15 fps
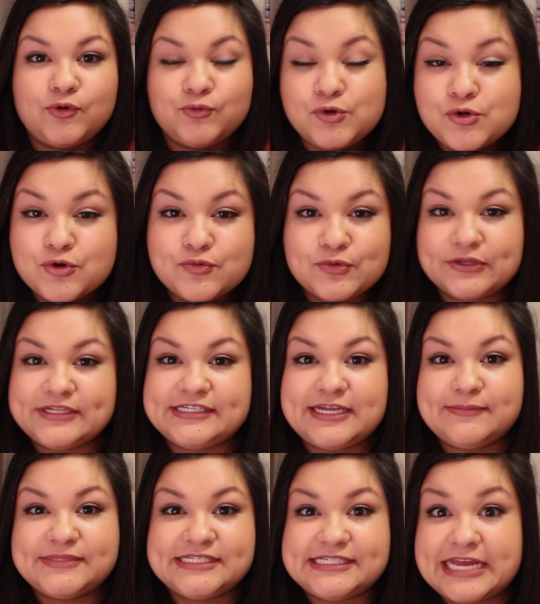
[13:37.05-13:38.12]
room or the
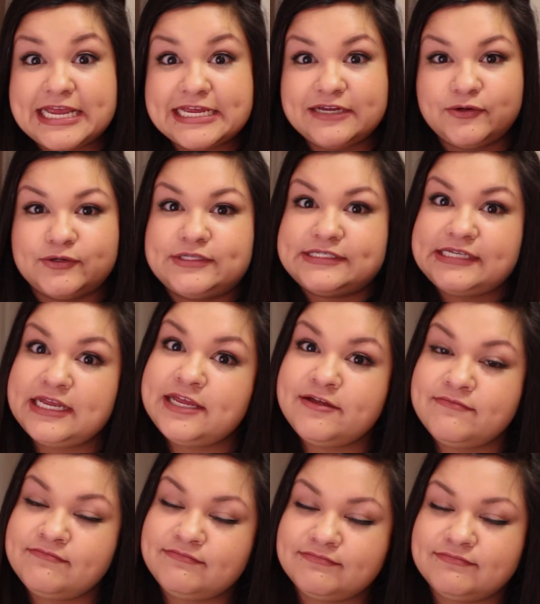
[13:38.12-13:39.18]
same state or the
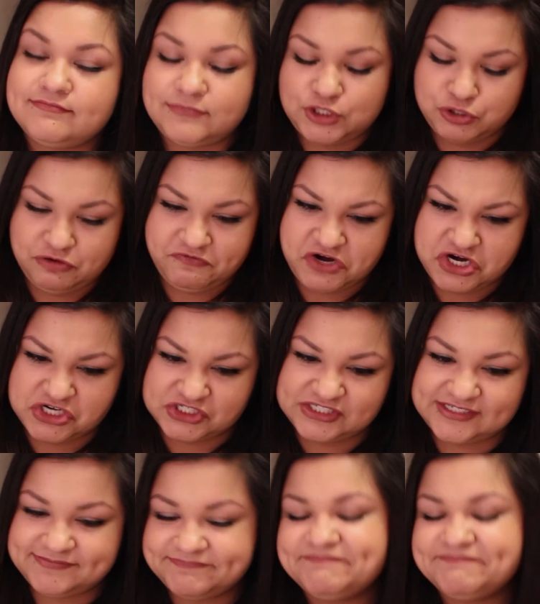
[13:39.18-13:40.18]
same universe.